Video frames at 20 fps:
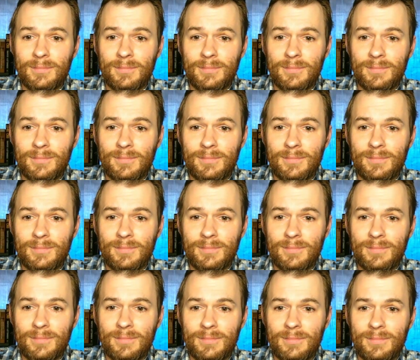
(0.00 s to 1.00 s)

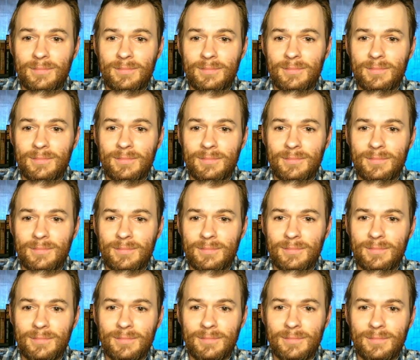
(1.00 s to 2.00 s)

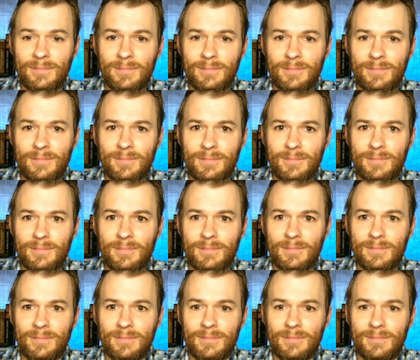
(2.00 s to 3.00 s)

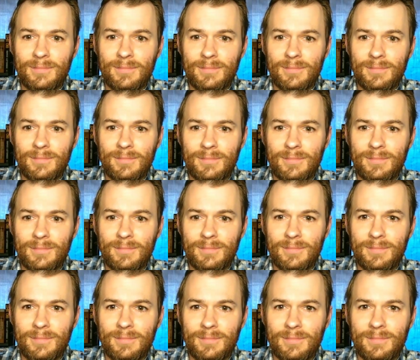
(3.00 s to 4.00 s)

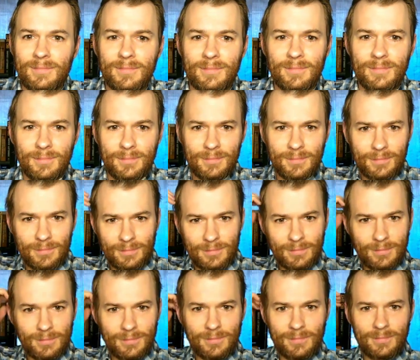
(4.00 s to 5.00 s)

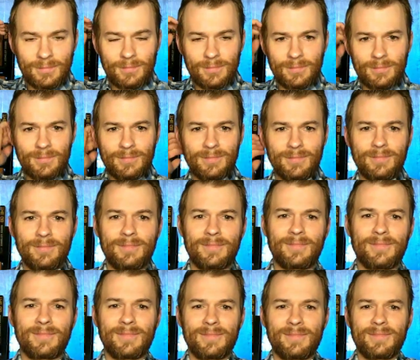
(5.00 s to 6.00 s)

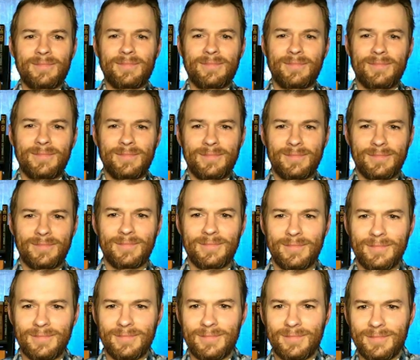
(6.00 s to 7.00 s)

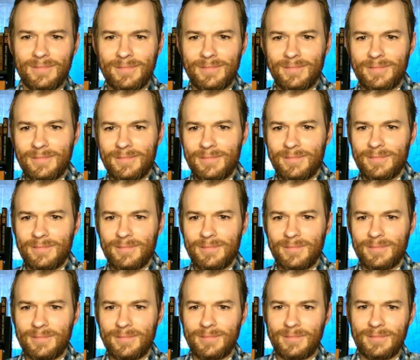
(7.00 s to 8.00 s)
The person shown says nothing.